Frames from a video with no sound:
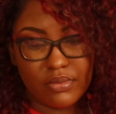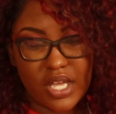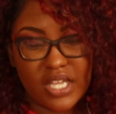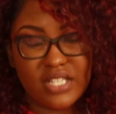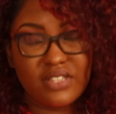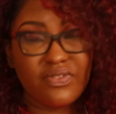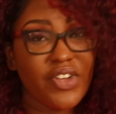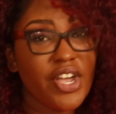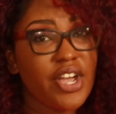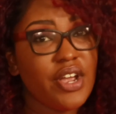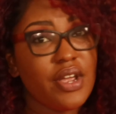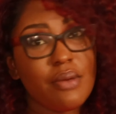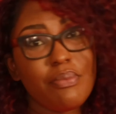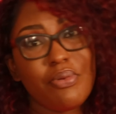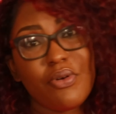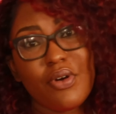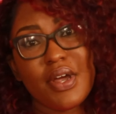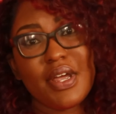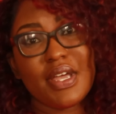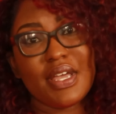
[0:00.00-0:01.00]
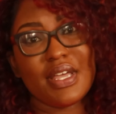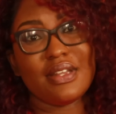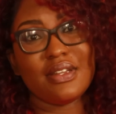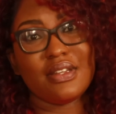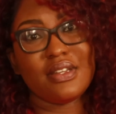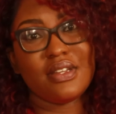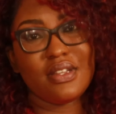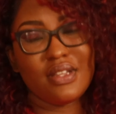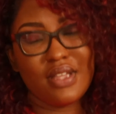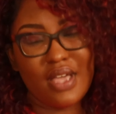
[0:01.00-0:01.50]
It's very important.
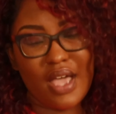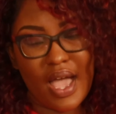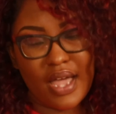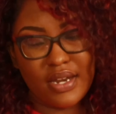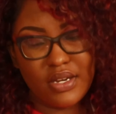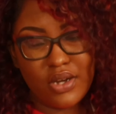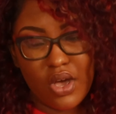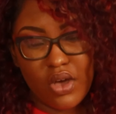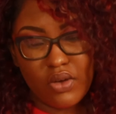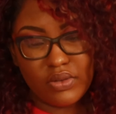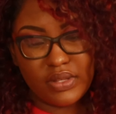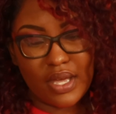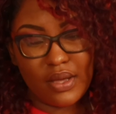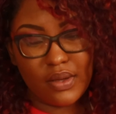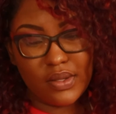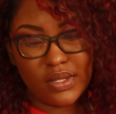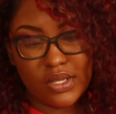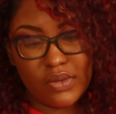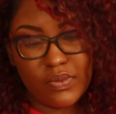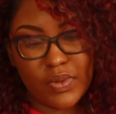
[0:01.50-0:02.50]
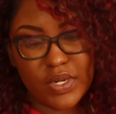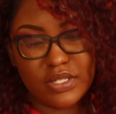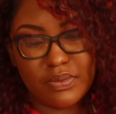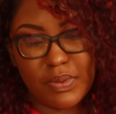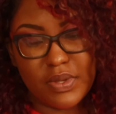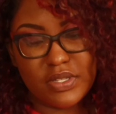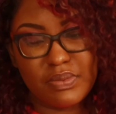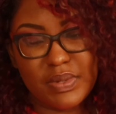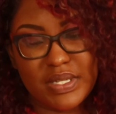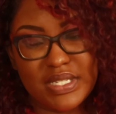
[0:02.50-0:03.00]
I know that you were
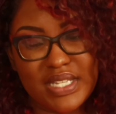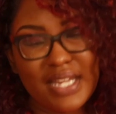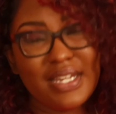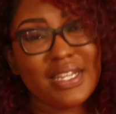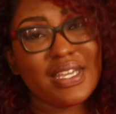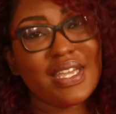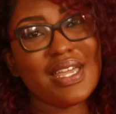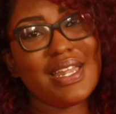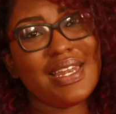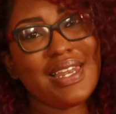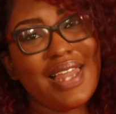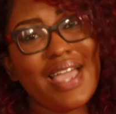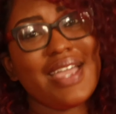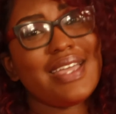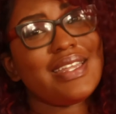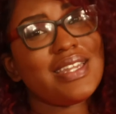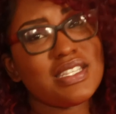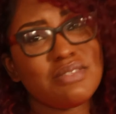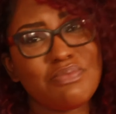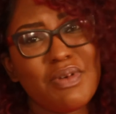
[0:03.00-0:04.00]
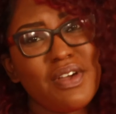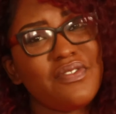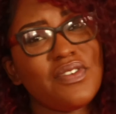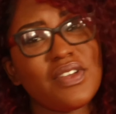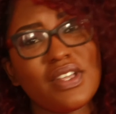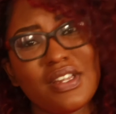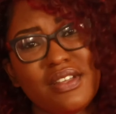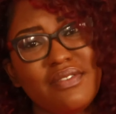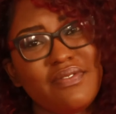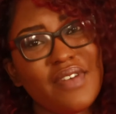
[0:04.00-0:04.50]
supposed to be delicate and light, and it's
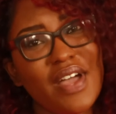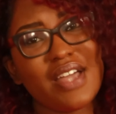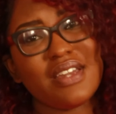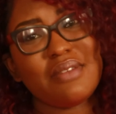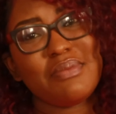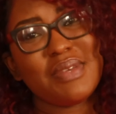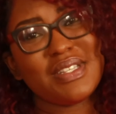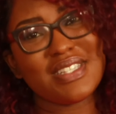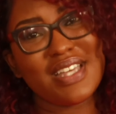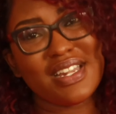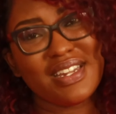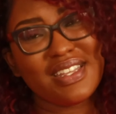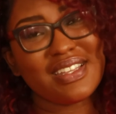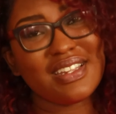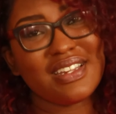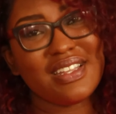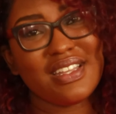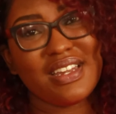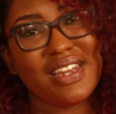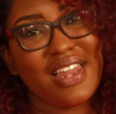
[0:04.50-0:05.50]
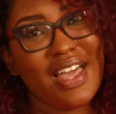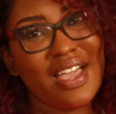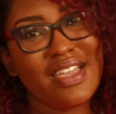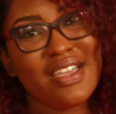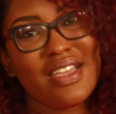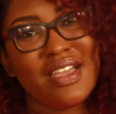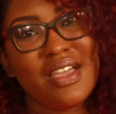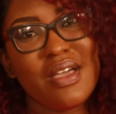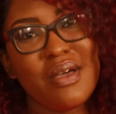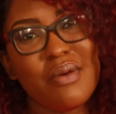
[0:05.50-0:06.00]
perfectly fine to be delicate and light,
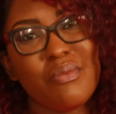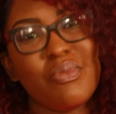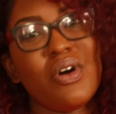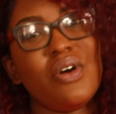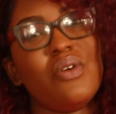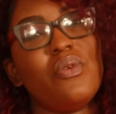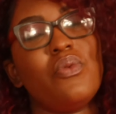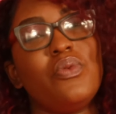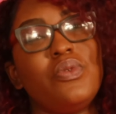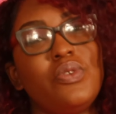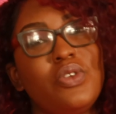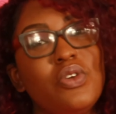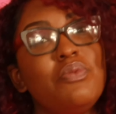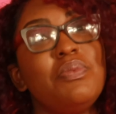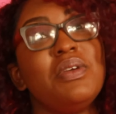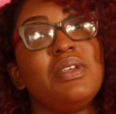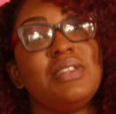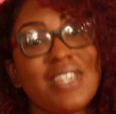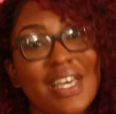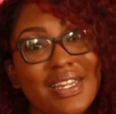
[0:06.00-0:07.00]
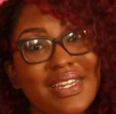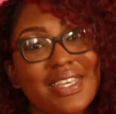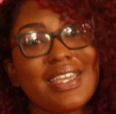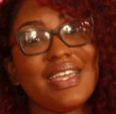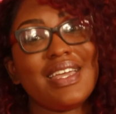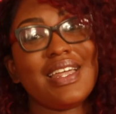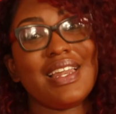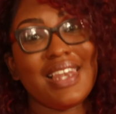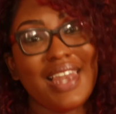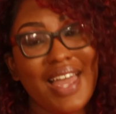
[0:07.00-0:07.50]
but you be
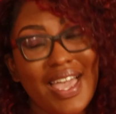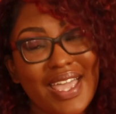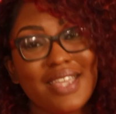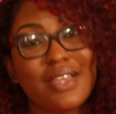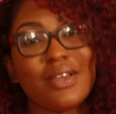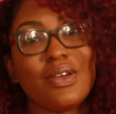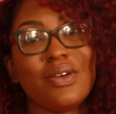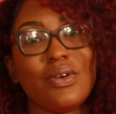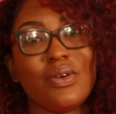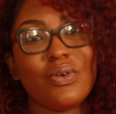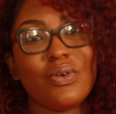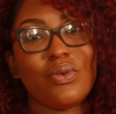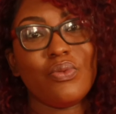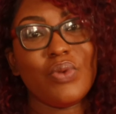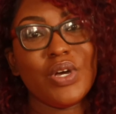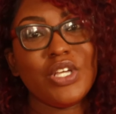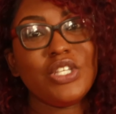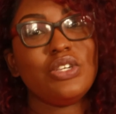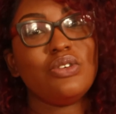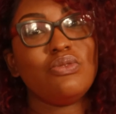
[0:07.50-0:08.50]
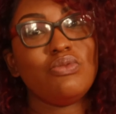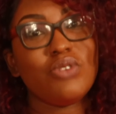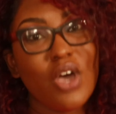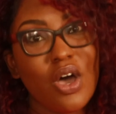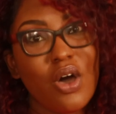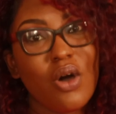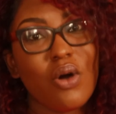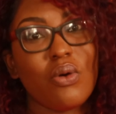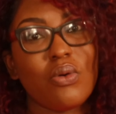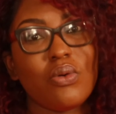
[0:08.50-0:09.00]
delicate and light when you
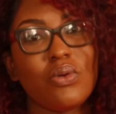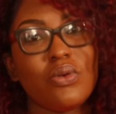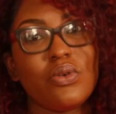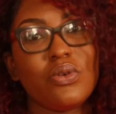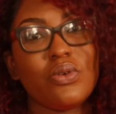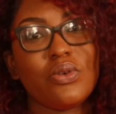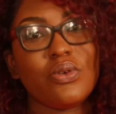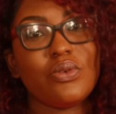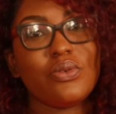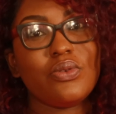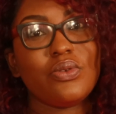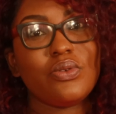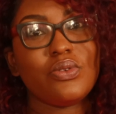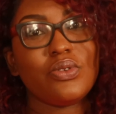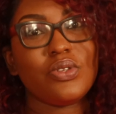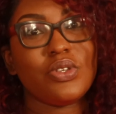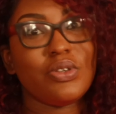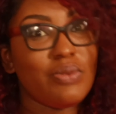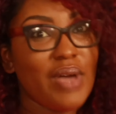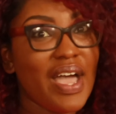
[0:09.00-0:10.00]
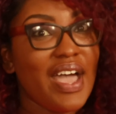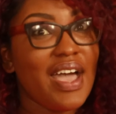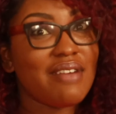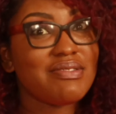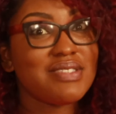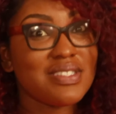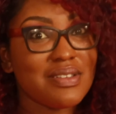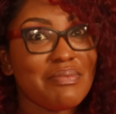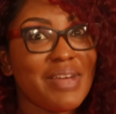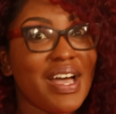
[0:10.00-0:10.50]
know you
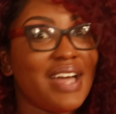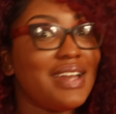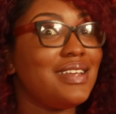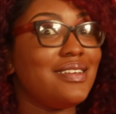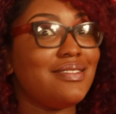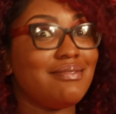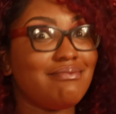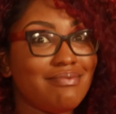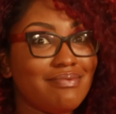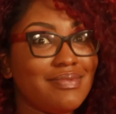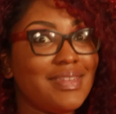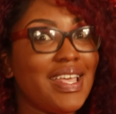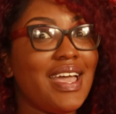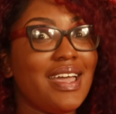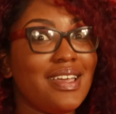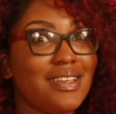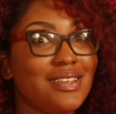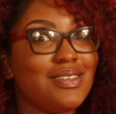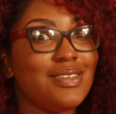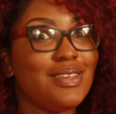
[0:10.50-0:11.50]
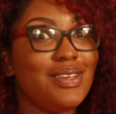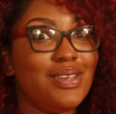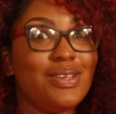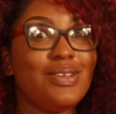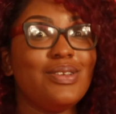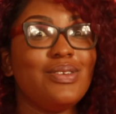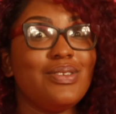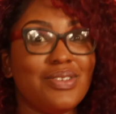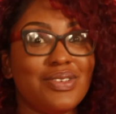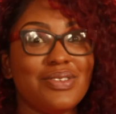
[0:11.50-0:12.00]
have somebody that
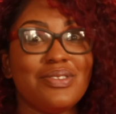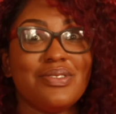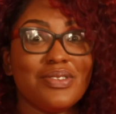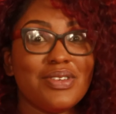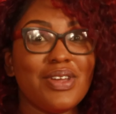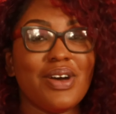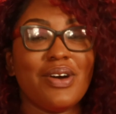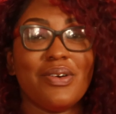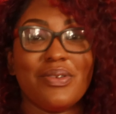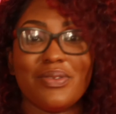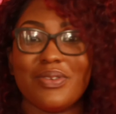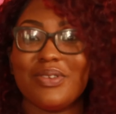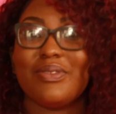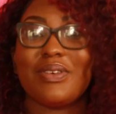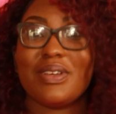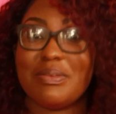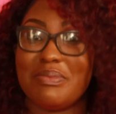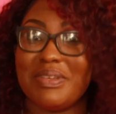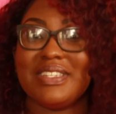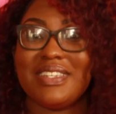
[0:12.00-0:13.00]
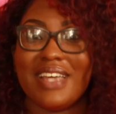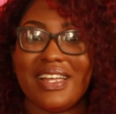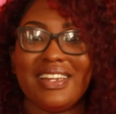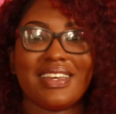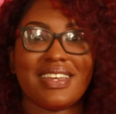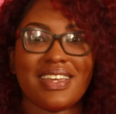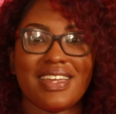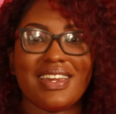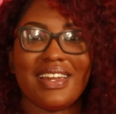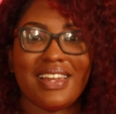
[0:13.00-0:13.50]
you know you can be
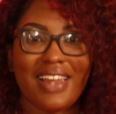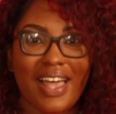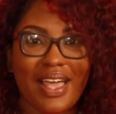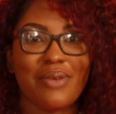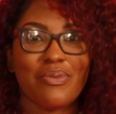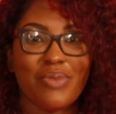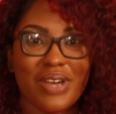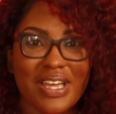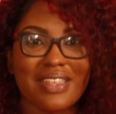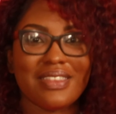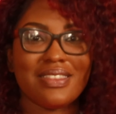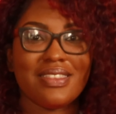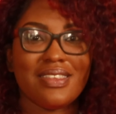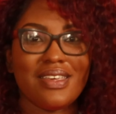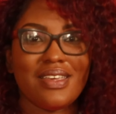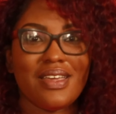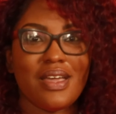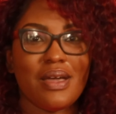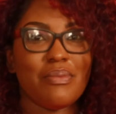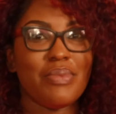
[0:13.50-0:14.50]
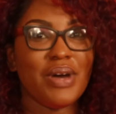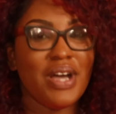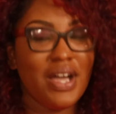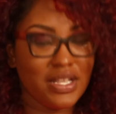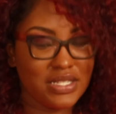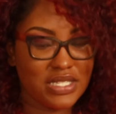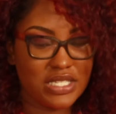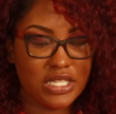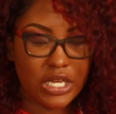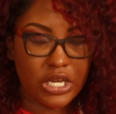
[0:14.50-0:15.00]
delicate and light with. But
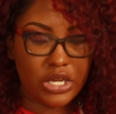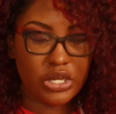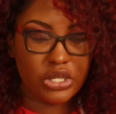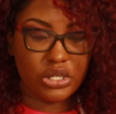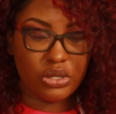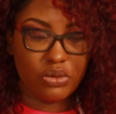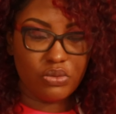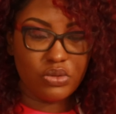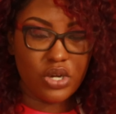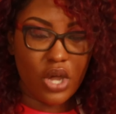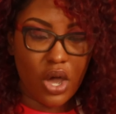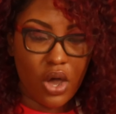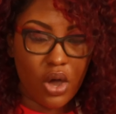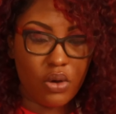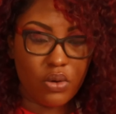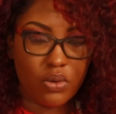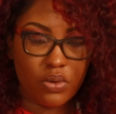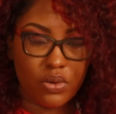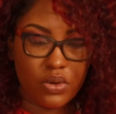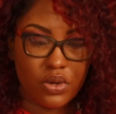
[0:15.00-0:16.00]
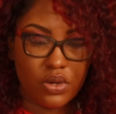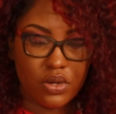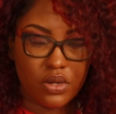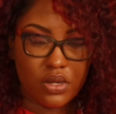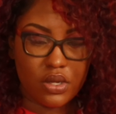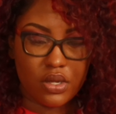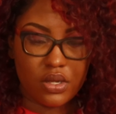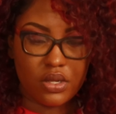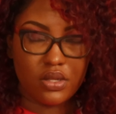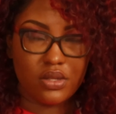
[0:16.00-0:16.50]
until you know
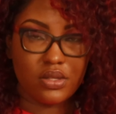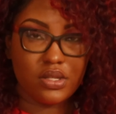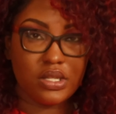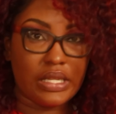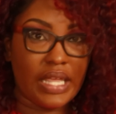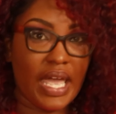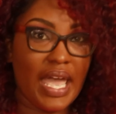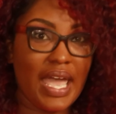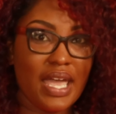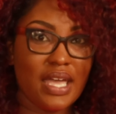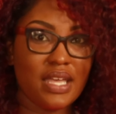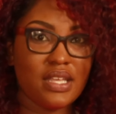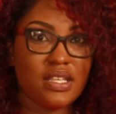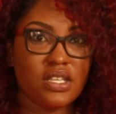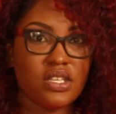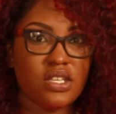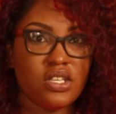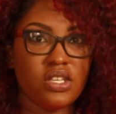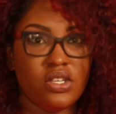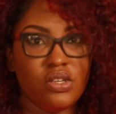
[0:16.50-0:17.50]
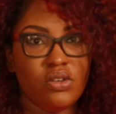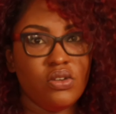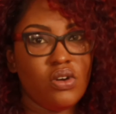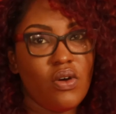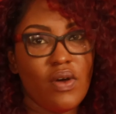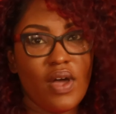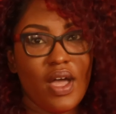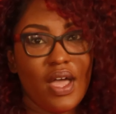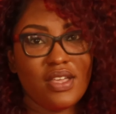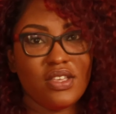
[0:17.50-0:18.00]
that you
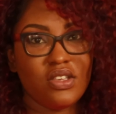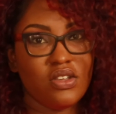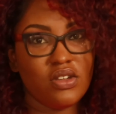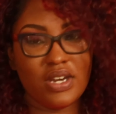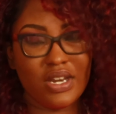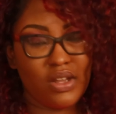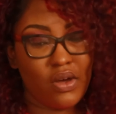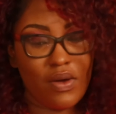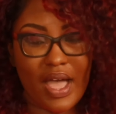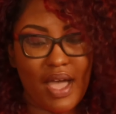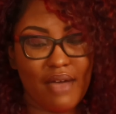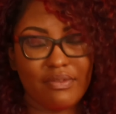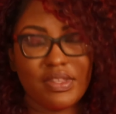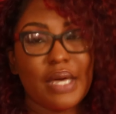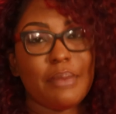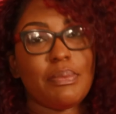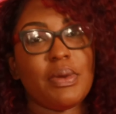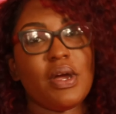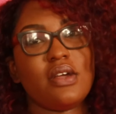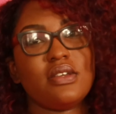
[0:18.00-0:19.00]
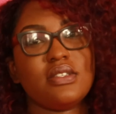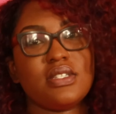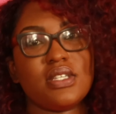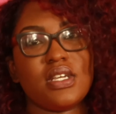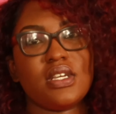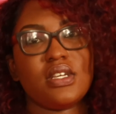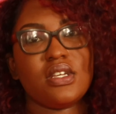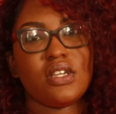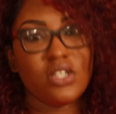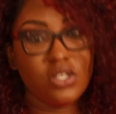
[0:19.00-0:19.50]
don't have that
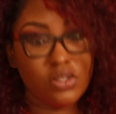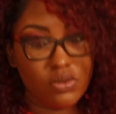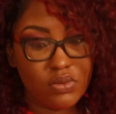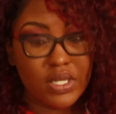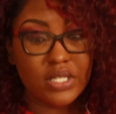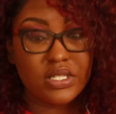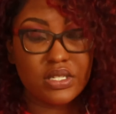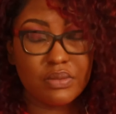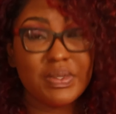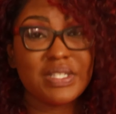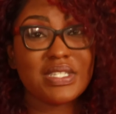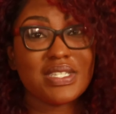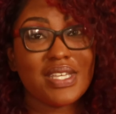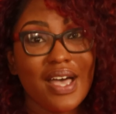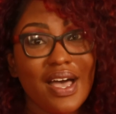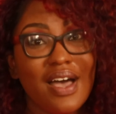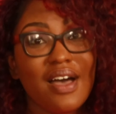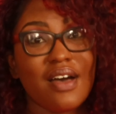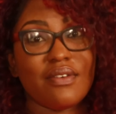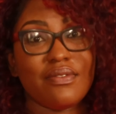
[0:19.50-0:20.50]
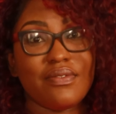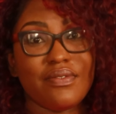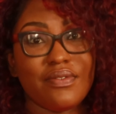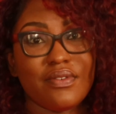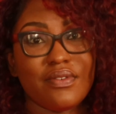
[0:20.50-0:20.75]
person, you need to be tough.